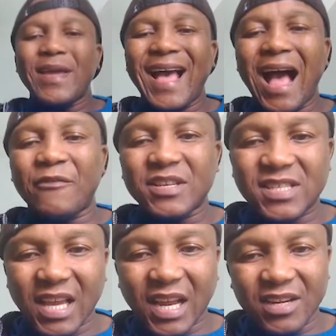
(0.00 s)
we have a
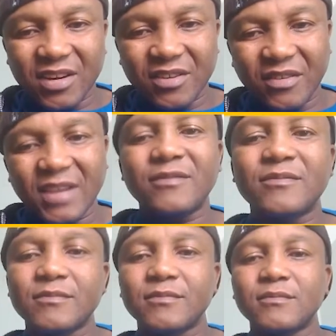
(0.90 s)
second
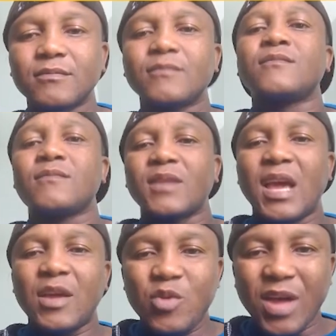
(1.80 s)
derivative,
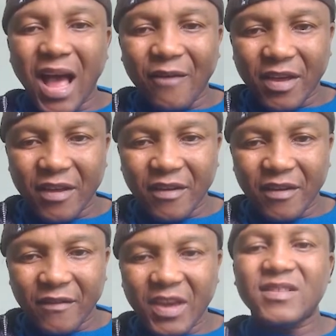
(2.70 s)
and you have a
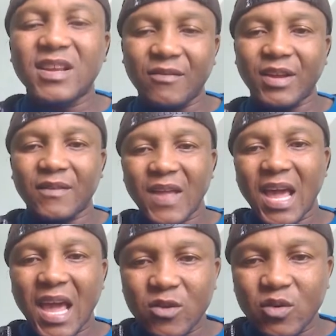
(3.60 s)
base derivative,
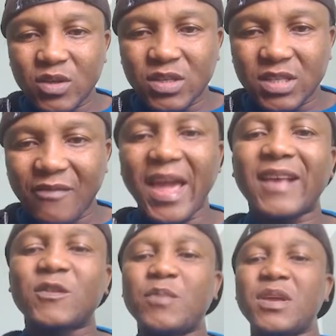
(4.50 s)
and you just have an
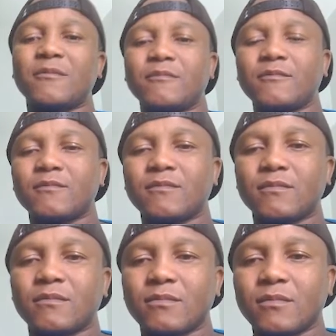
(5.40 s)
xp.
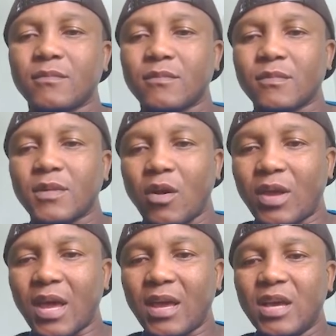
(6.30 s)

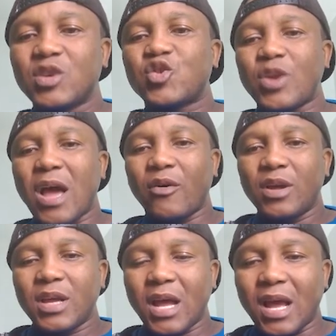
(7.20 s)
Okay. So
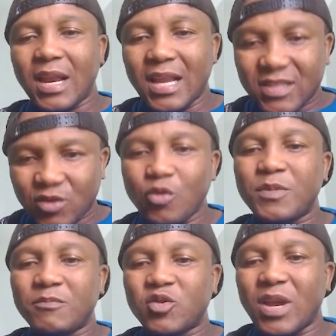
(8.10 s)
now let's
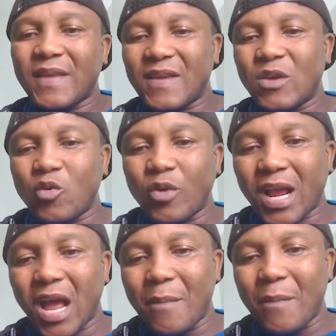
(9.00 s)
group them together, and then we're
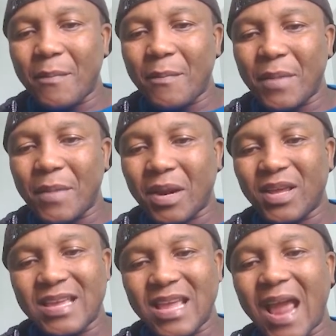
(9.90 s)
gonna come in a place
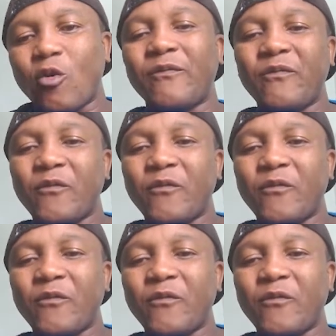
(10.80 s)
here and